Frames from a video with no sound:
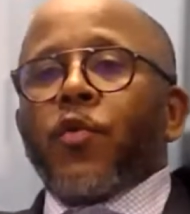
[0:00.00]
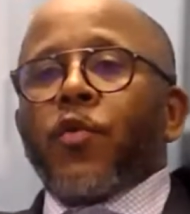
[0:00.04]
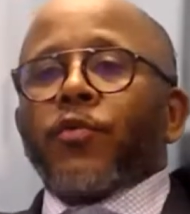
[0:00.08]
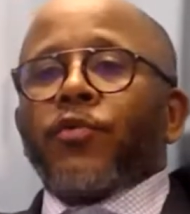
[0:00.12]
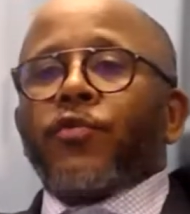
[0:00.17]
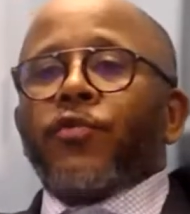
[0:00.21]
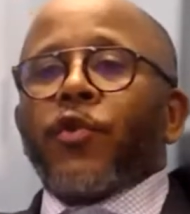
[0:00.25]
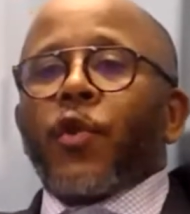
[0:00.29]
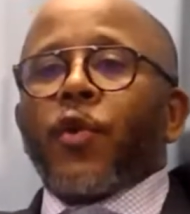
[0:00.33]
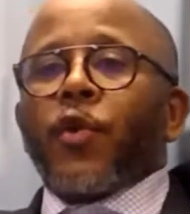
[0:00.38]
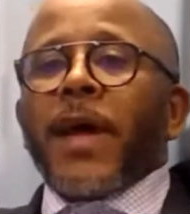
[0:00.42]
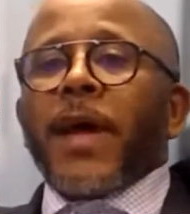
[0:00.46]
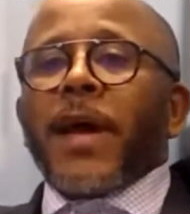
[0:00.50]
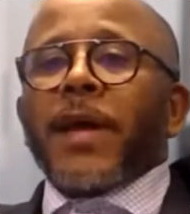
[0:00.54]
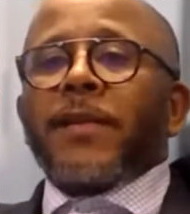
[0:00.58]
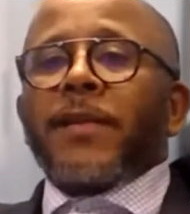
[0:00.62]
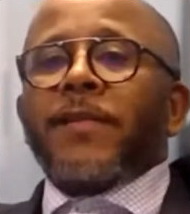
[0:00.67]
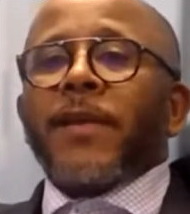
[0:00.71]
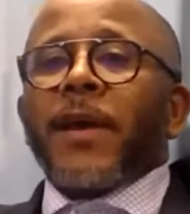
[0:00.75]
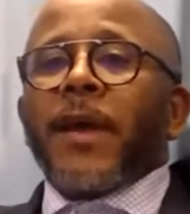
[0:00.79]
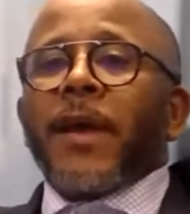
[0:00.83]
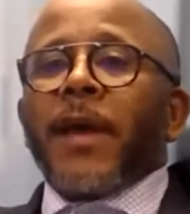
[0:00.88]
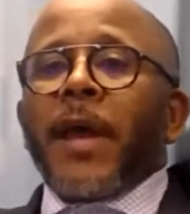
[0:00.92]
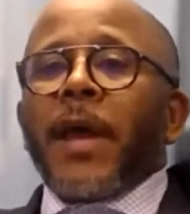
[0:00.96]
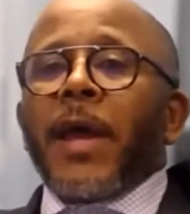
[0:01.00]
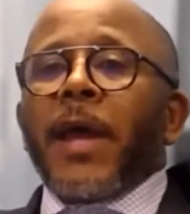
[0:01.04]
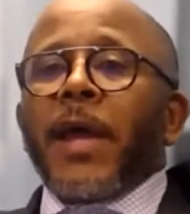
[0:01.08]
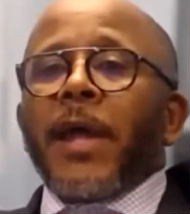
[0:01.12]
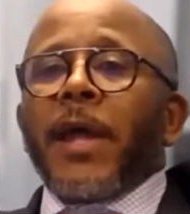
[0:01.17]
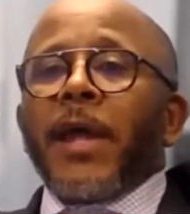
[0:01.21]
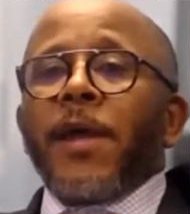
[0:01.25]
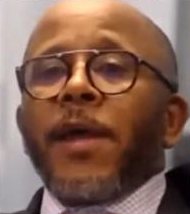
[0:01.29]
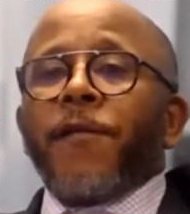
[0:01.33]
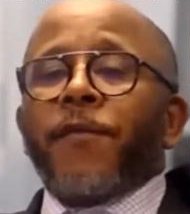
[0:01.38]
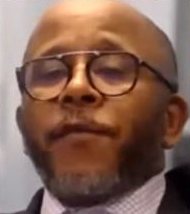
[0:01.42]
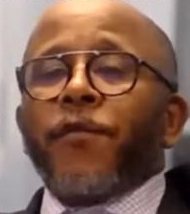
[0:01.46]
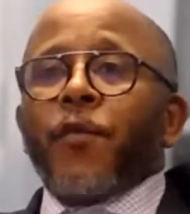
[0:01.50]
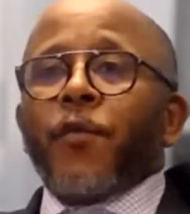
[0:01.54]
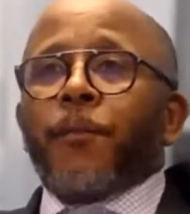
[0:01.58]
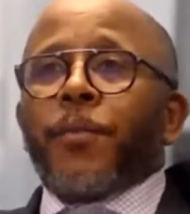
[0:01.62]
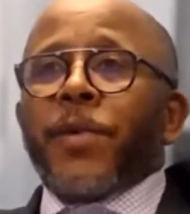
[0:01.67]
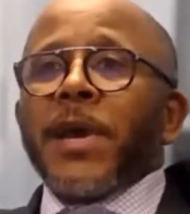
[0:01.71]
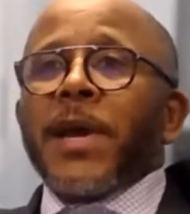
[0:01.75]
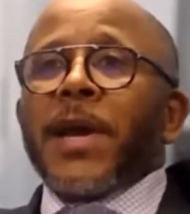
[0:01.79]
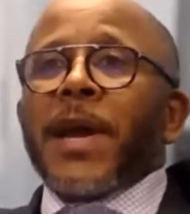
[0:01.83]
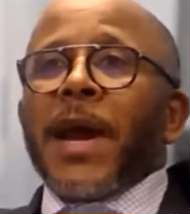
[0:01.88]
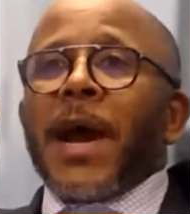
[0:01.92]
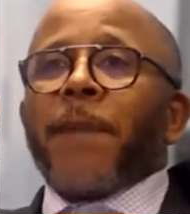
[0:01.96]
so that if you
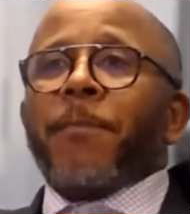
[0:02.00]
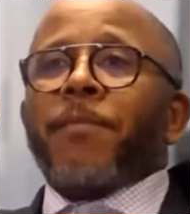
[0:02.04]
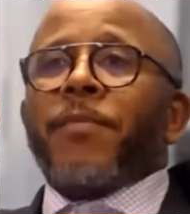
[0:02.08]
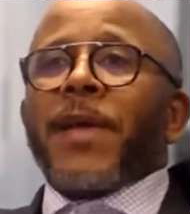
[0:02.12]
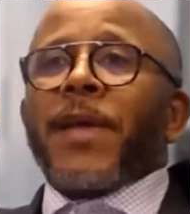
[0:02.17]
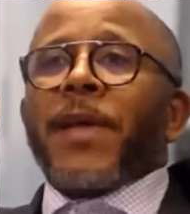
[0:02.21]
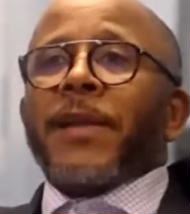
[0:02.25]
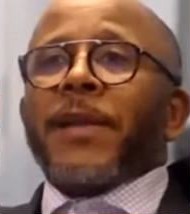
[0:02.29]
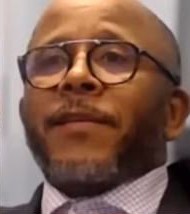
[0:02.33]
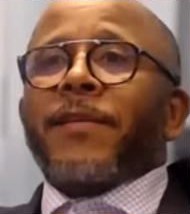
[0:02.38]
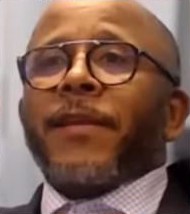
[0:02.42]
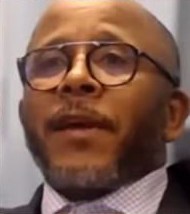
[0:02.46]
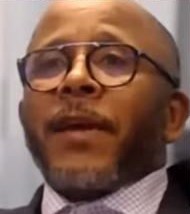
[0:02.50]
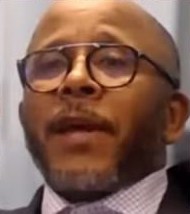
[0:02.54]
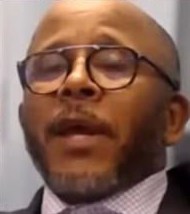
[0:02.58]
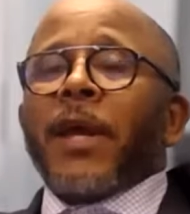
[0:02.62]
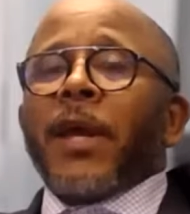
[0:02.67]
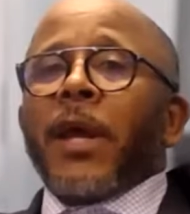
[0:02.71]
pick up that